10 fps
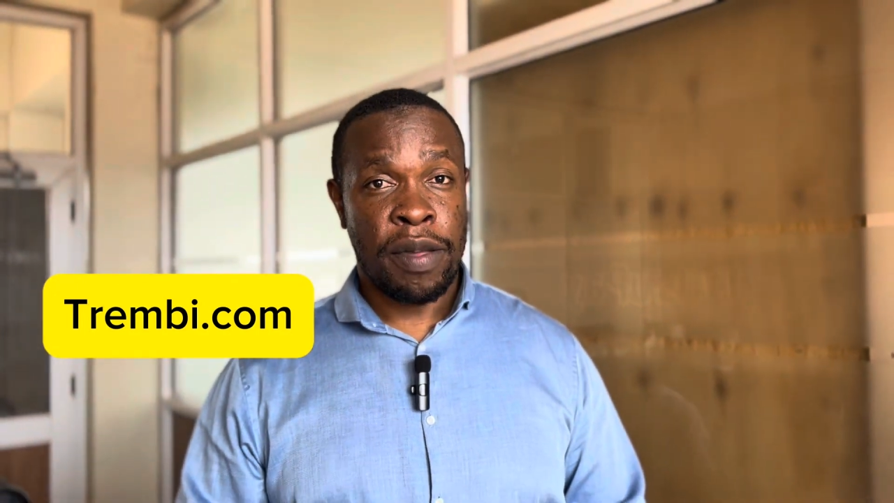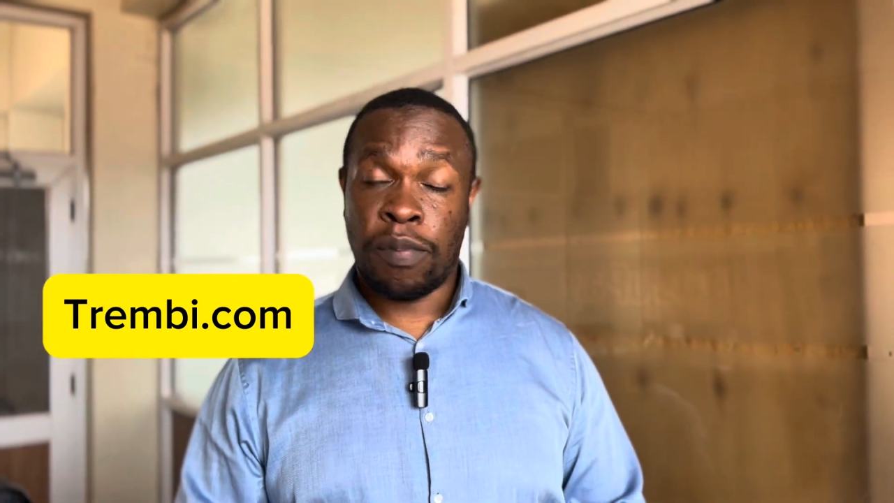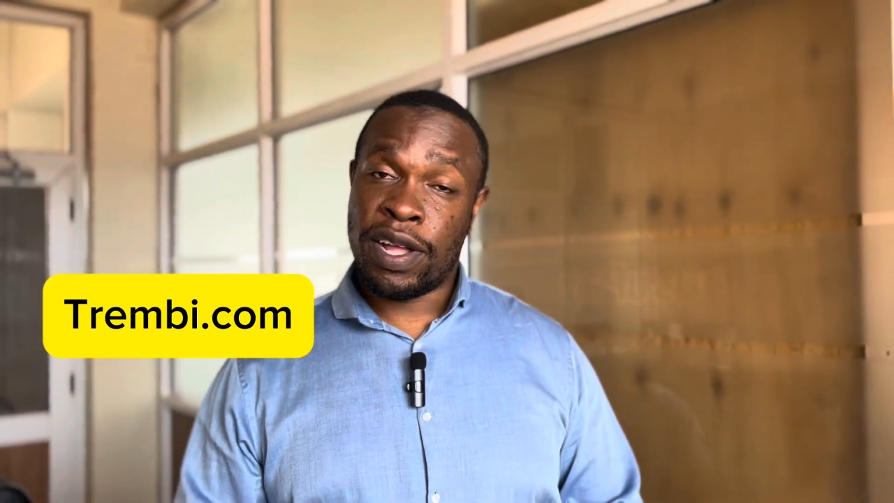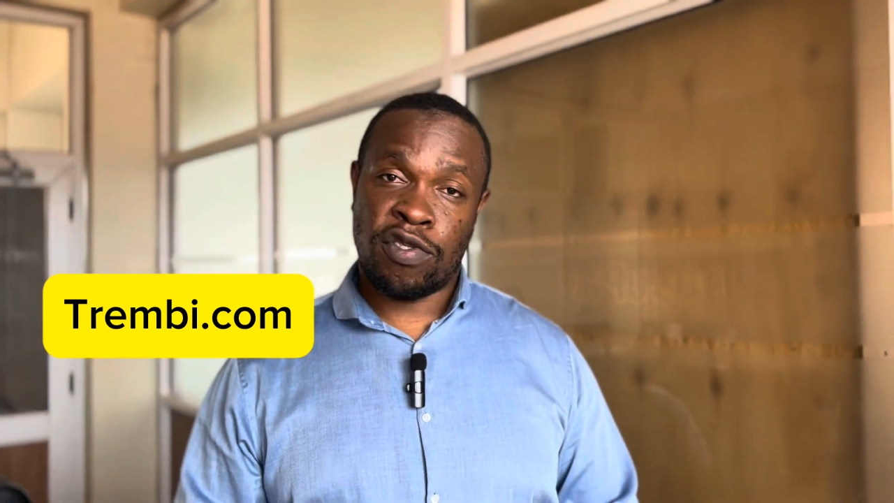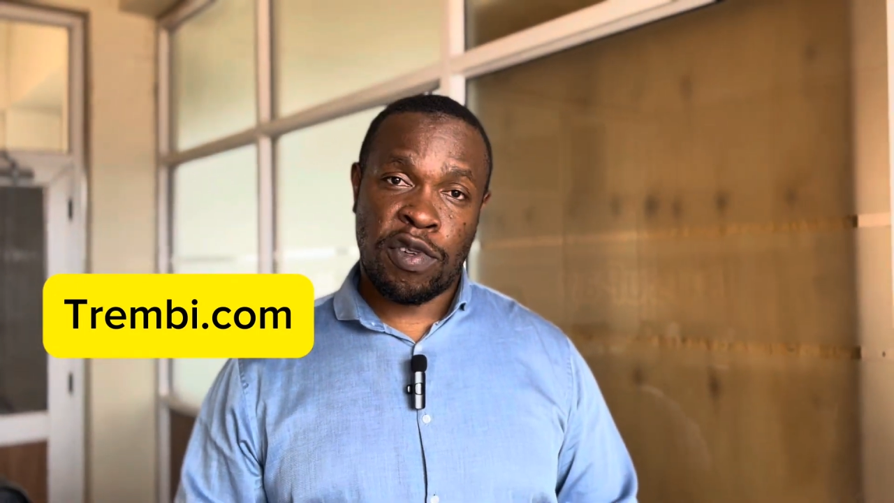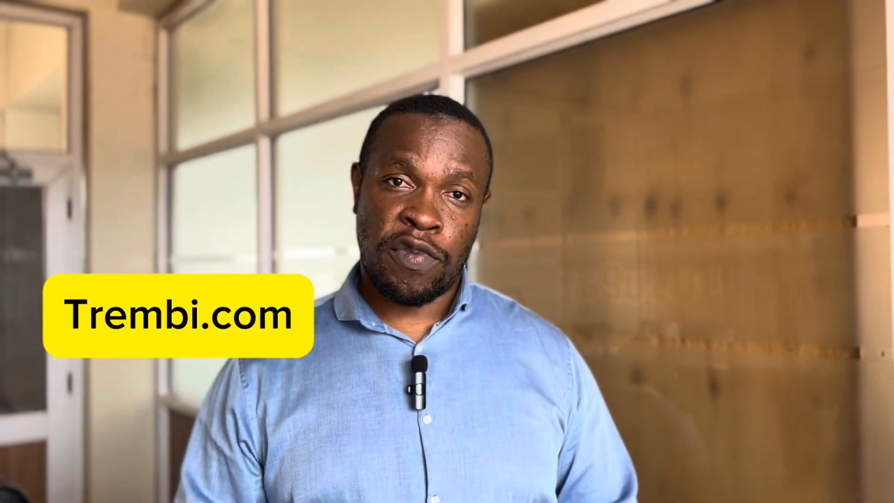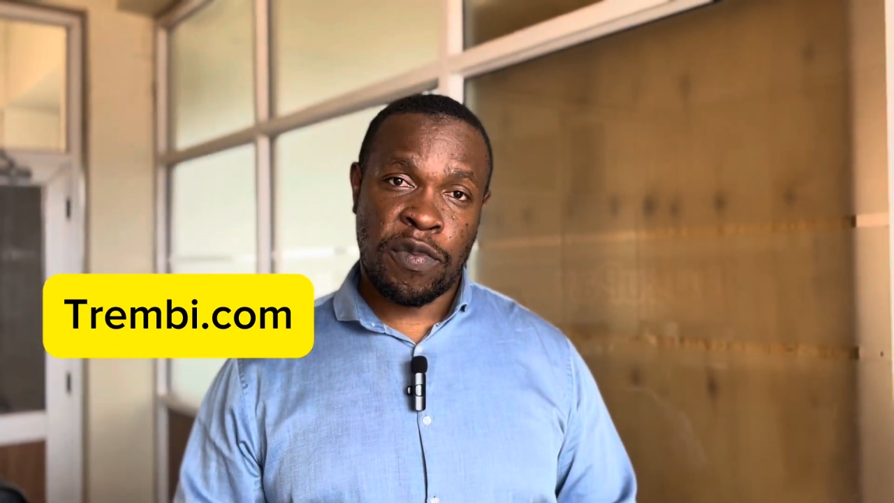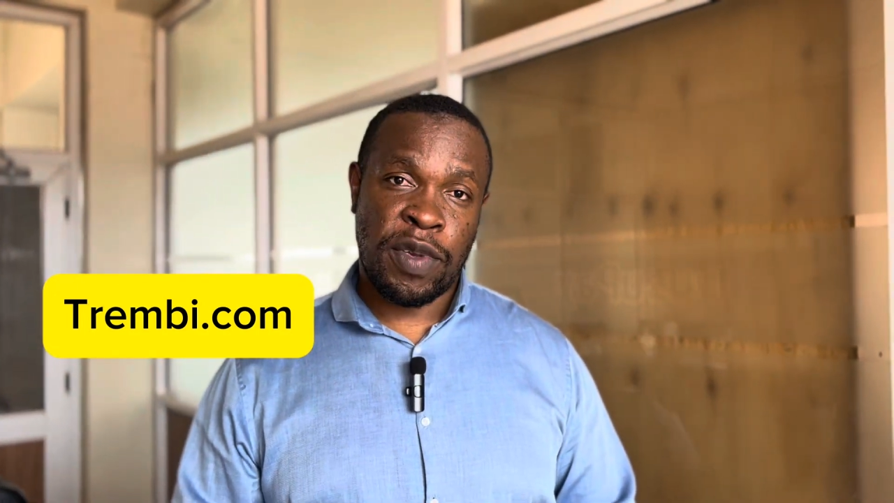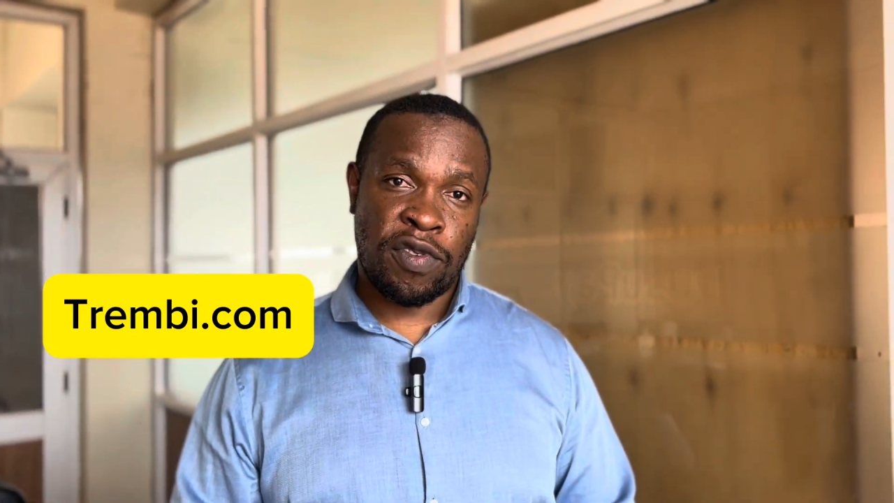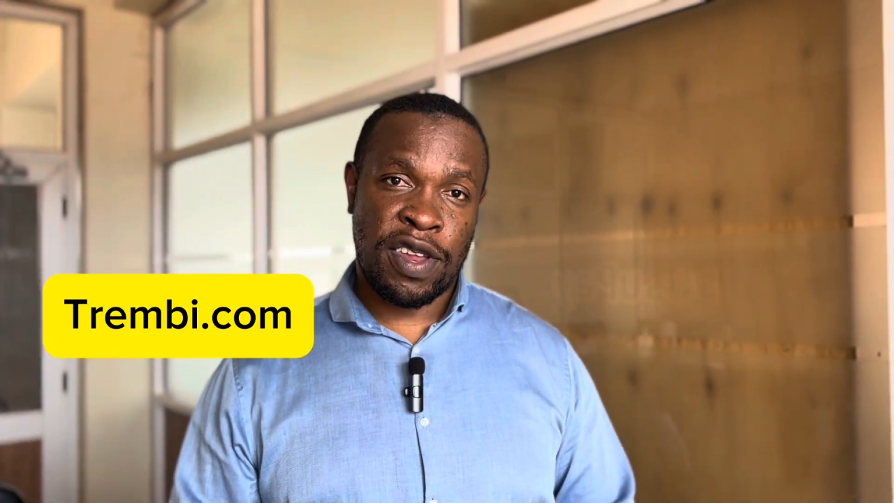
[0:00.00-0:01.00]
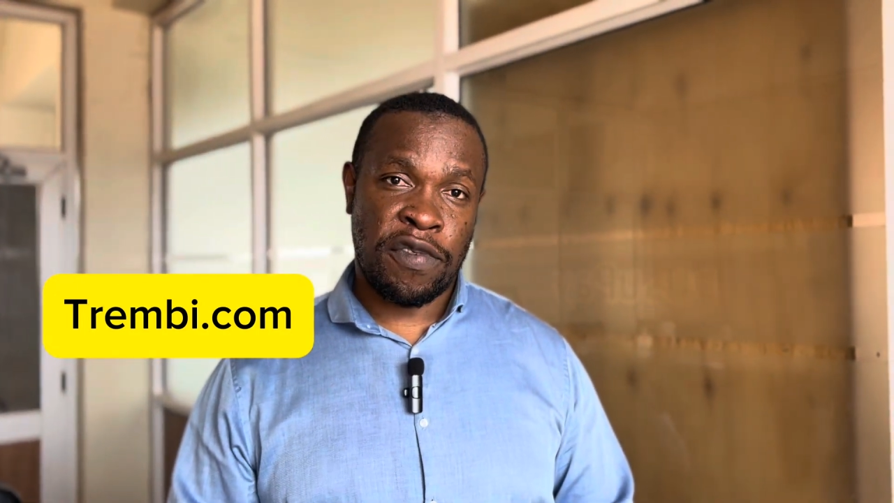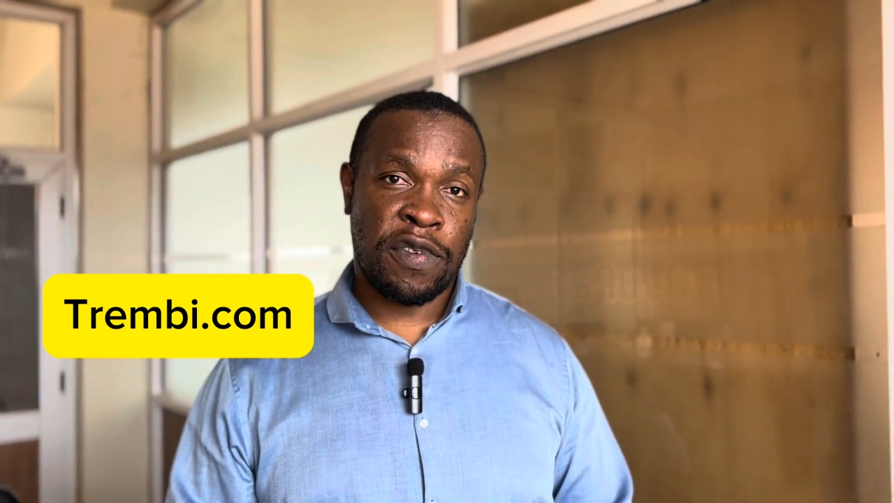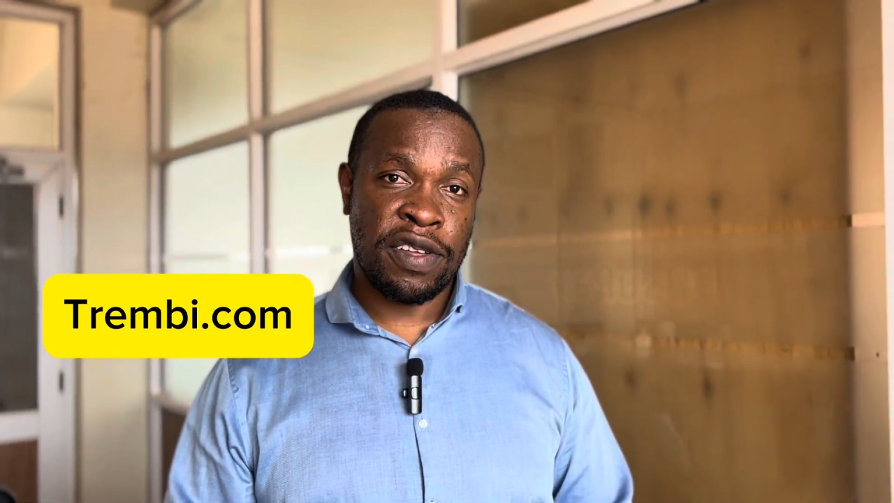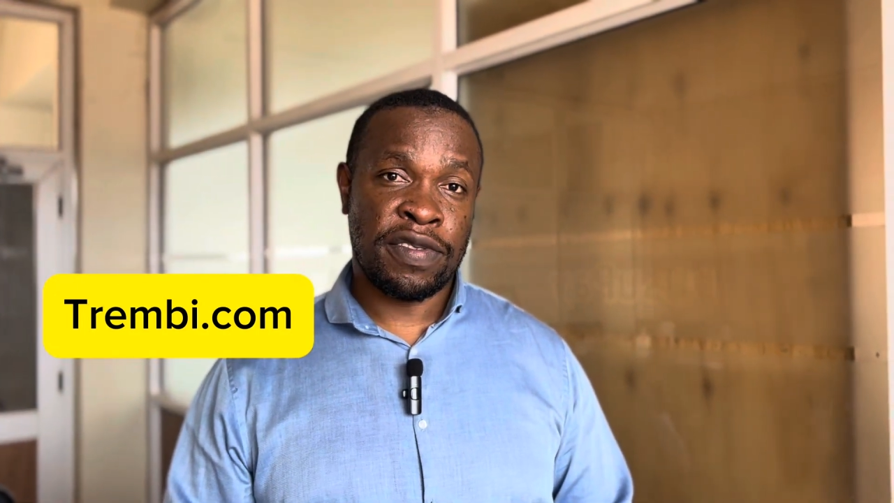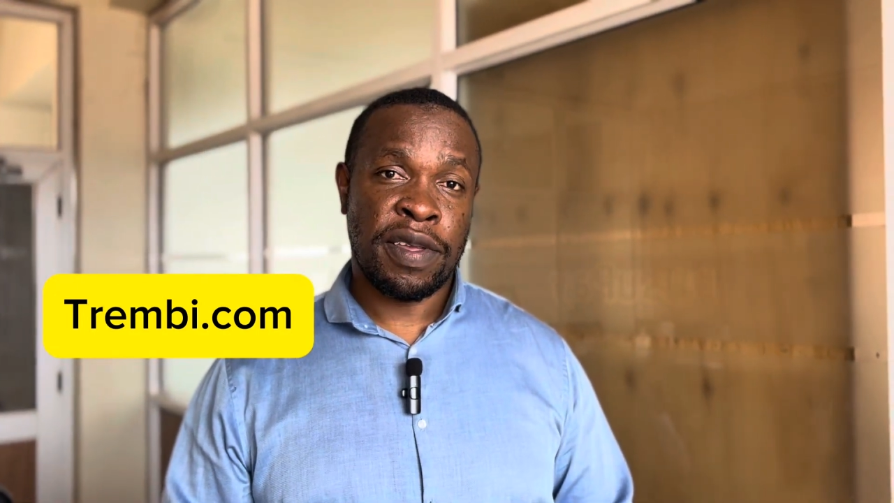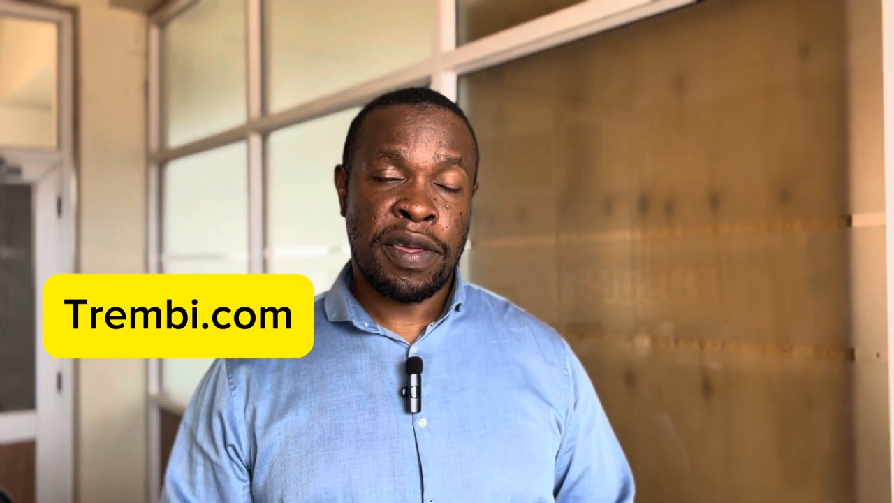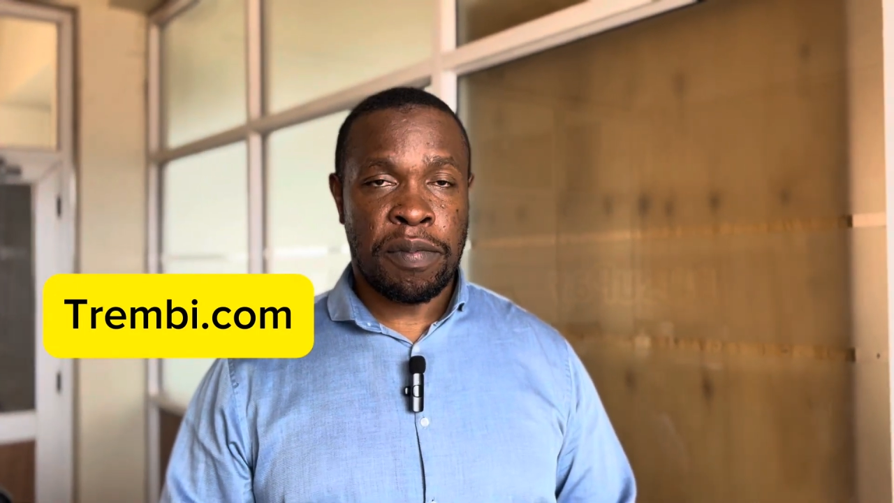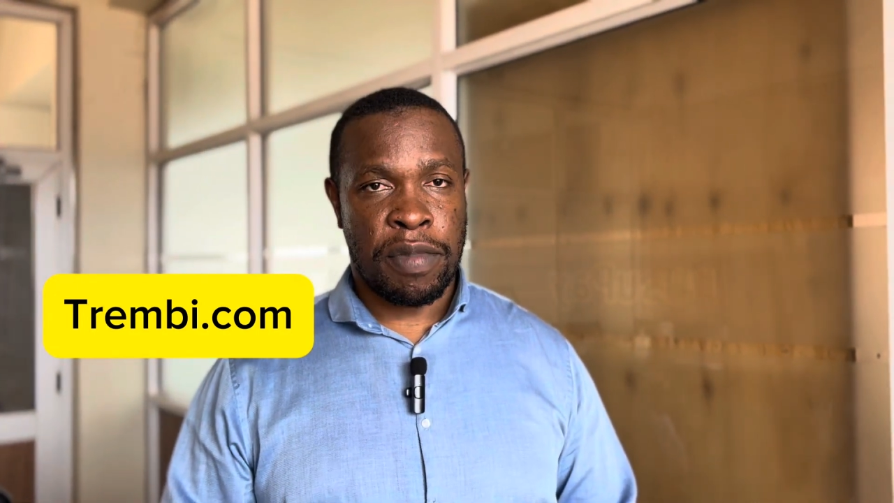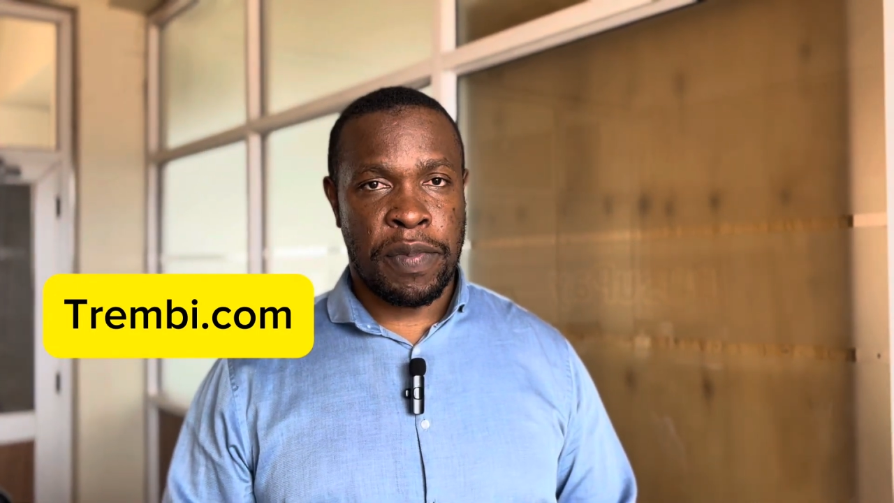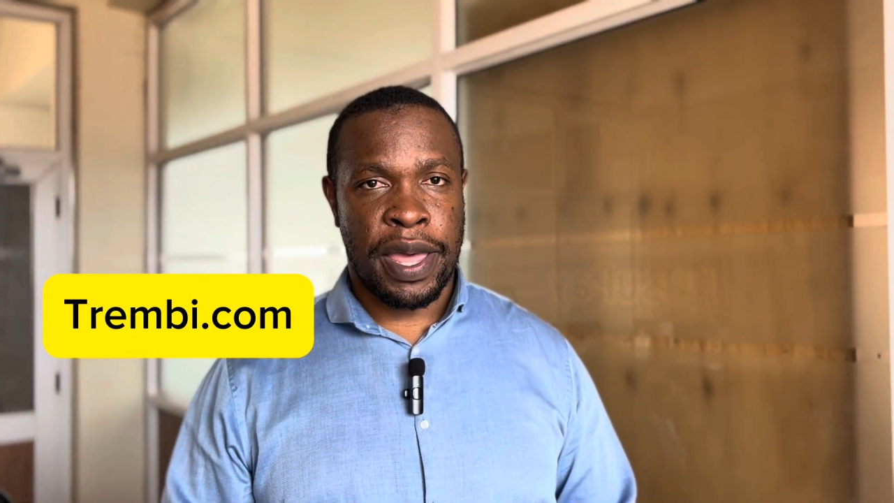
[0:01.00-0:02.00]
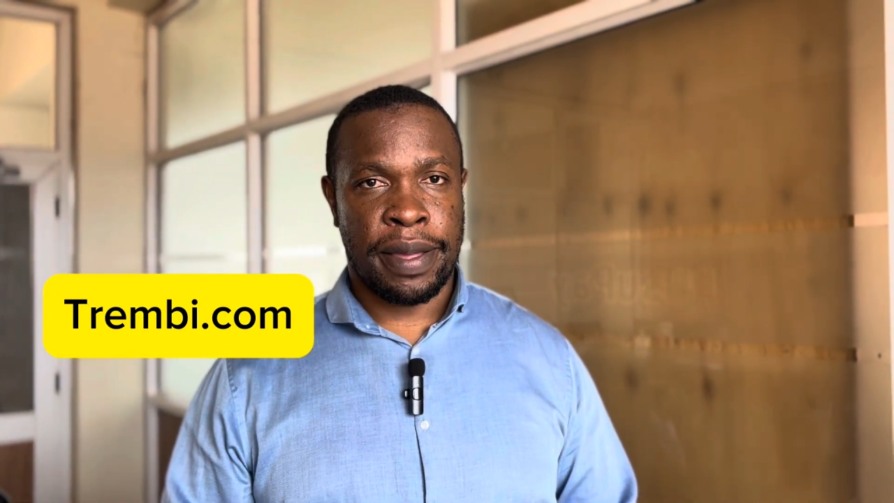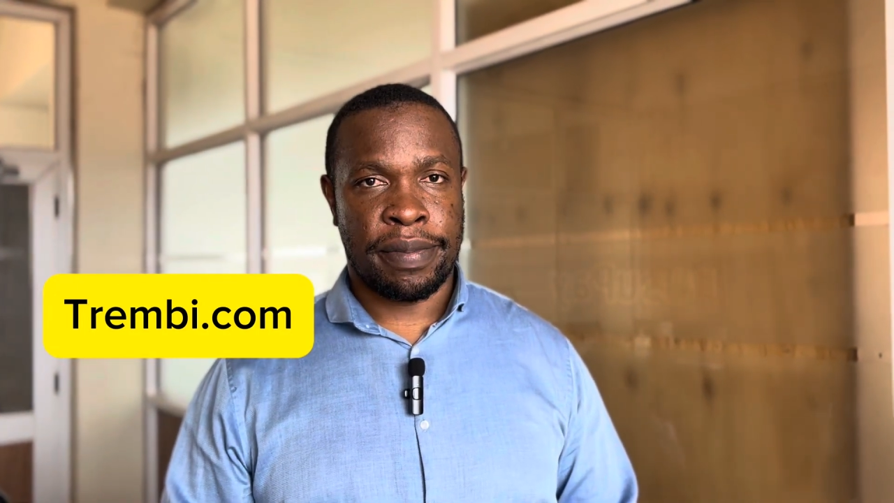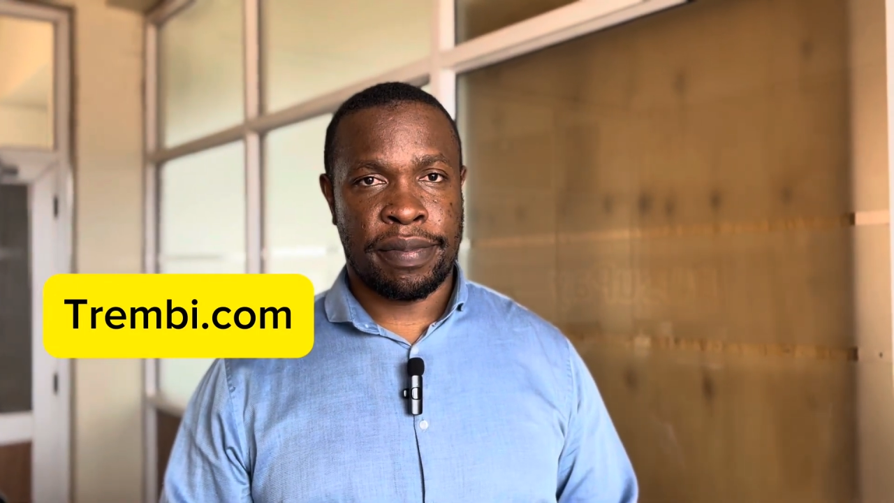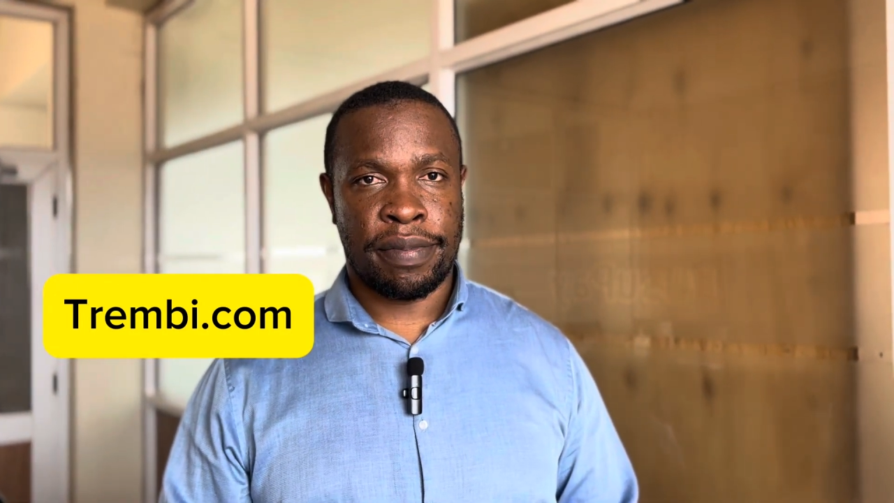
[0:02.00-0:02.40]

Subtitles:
That's all from me today, folks. Bye-bye.